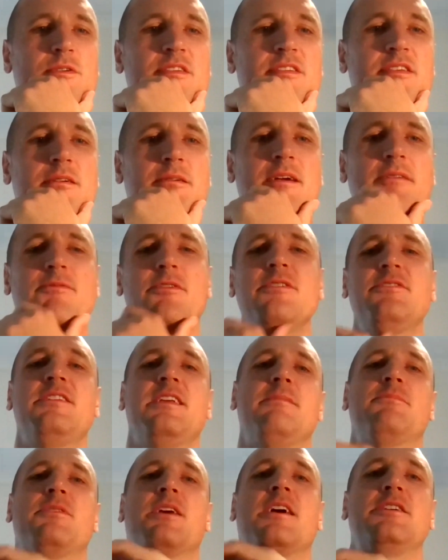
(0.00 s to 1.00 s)
Was there ever a
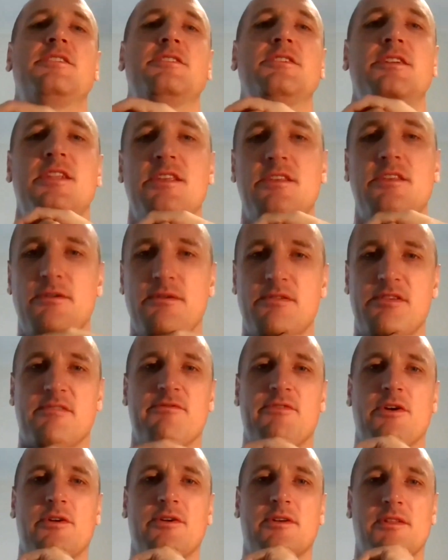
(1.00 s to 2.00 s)
temptation to use
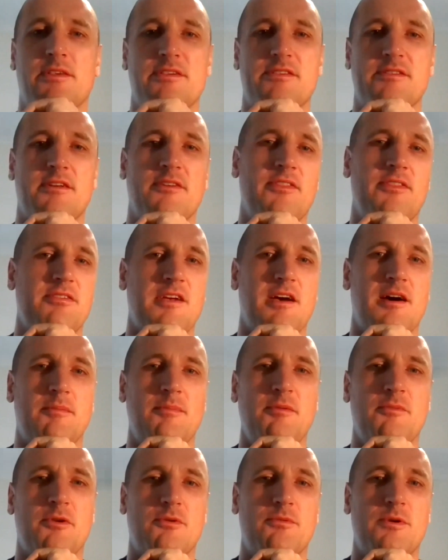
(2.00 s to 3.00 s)
a vocalist on this
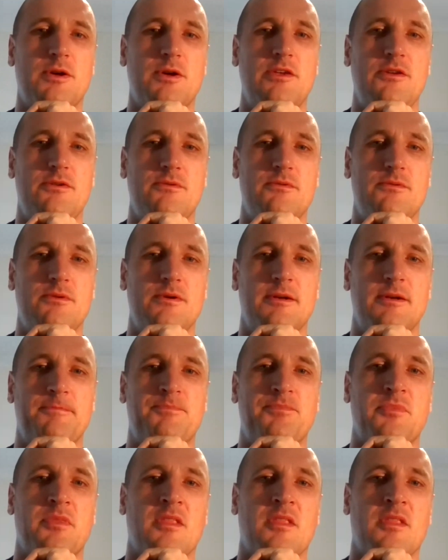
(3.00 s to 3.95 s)
album, or were you